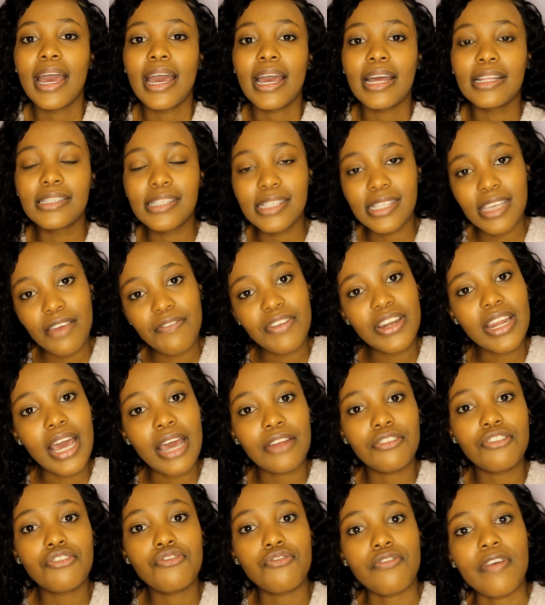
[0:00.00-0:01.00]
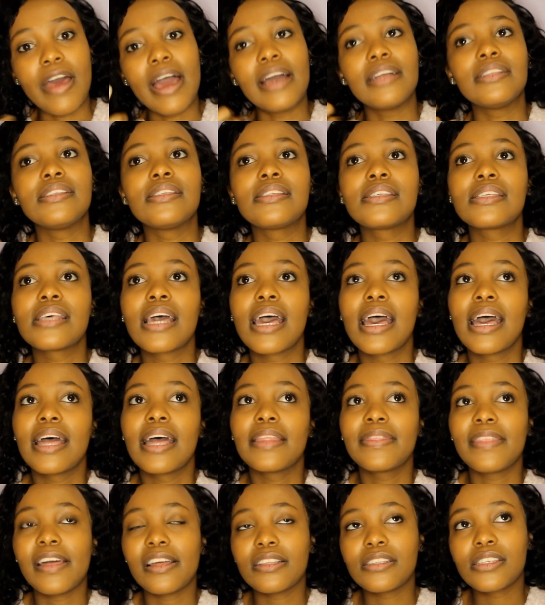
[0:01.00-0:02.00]
It's 700 rands
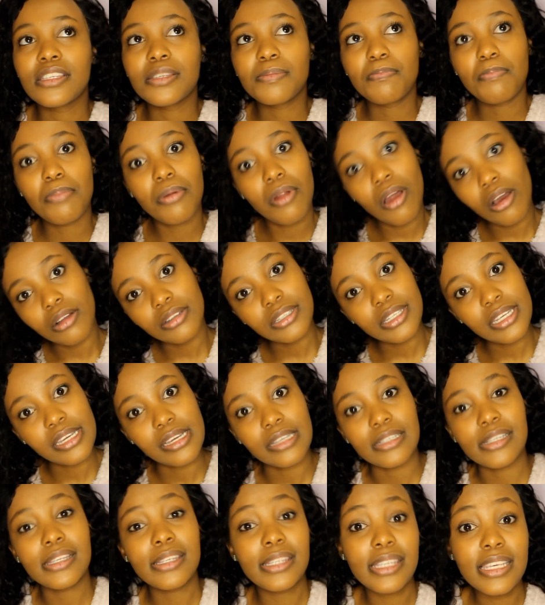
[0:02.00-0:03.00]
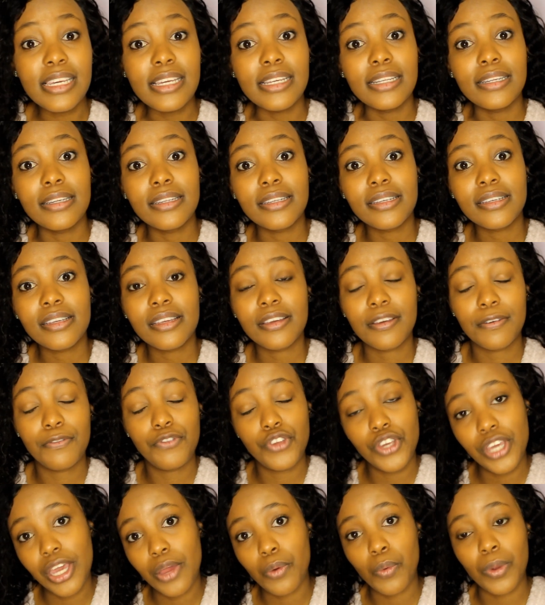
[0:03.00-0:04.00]
that's planting a seed, if you
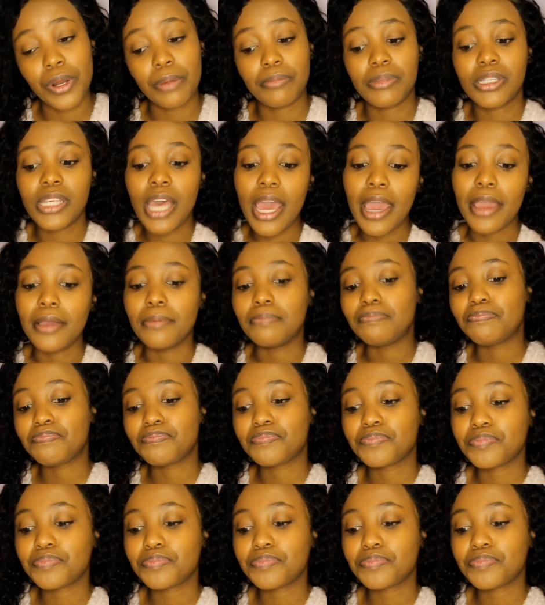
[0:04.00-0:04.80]
get what I'm saying.